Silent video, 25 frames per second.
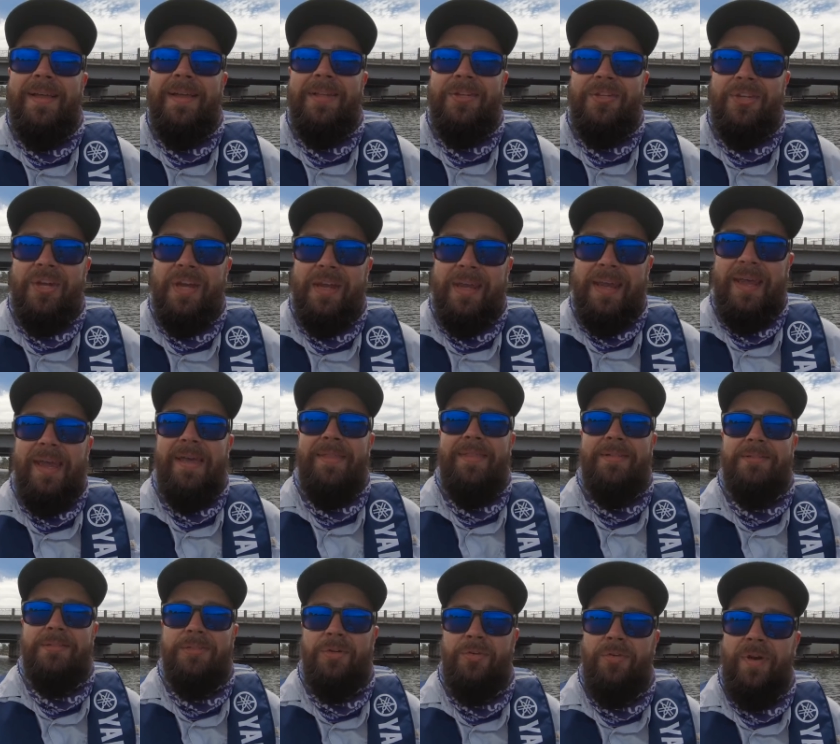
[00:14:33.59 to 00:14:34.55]
check out
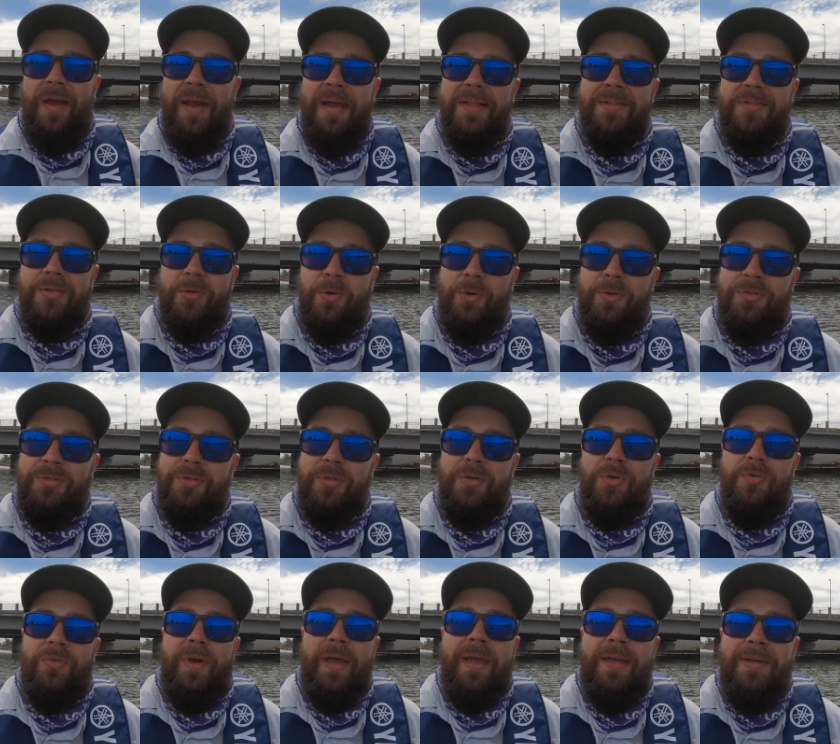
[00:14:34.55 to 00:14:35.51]
the Lowrance Hook
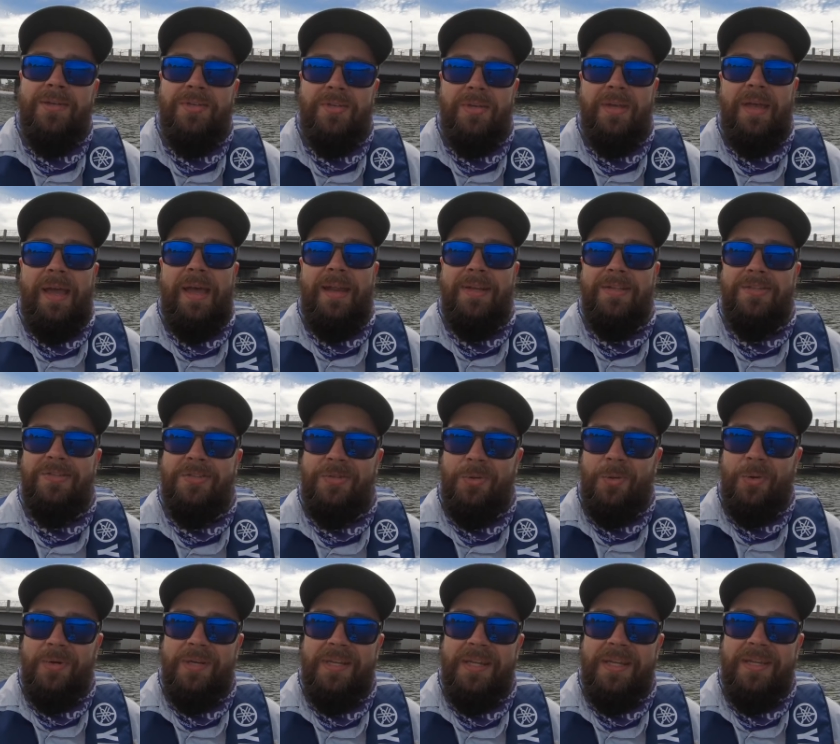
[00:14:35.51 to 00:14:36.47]
two range at a
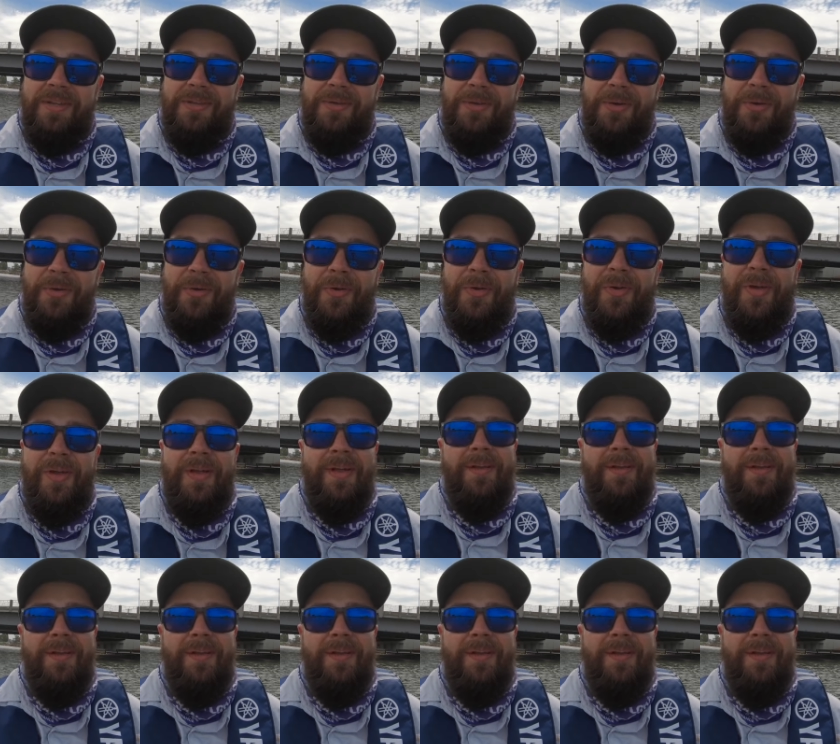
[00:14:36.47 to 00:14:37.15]
store near you.